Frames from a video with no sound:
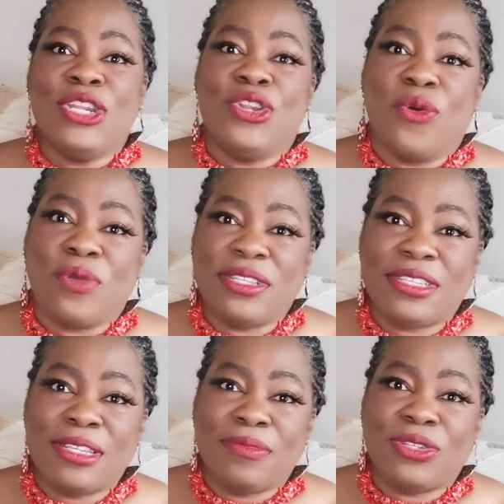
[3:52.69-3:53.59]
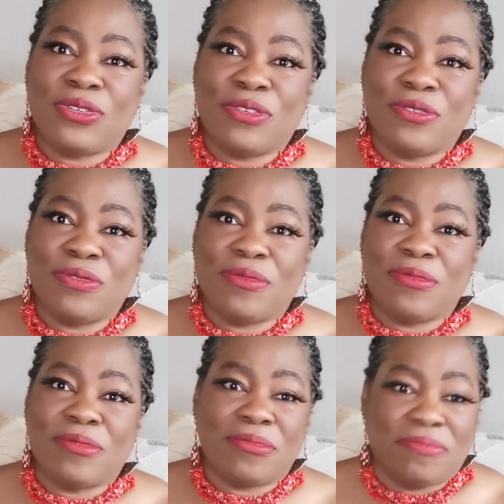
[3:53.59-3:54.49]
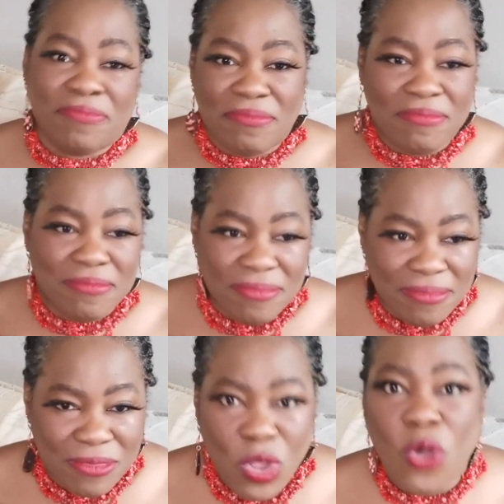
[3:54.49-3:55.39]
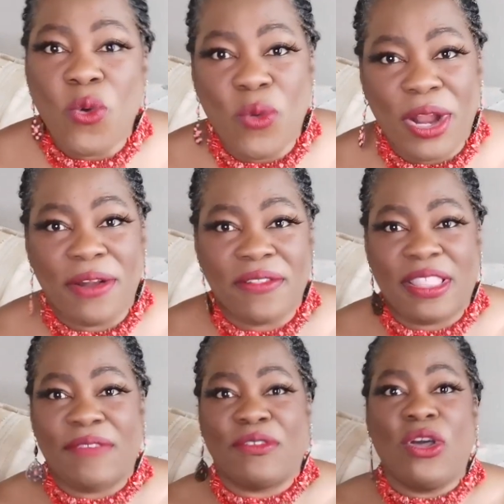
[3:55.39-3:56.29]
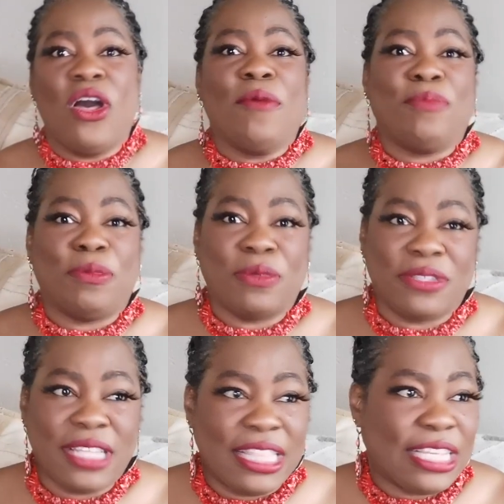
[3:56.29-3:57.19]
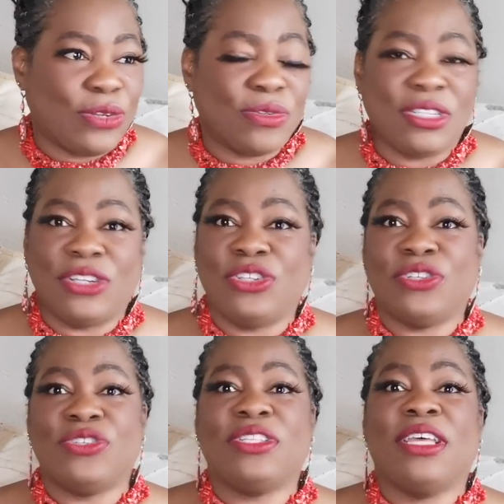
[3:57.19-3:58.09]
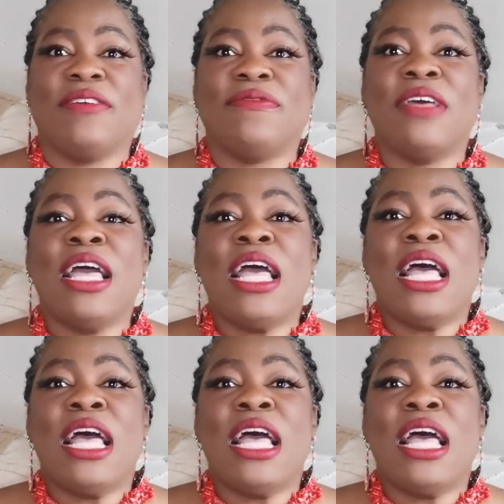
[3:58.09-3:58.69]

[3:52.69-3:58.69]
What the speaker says: No one seems to know where they've gone. People say they don't touch your stuff.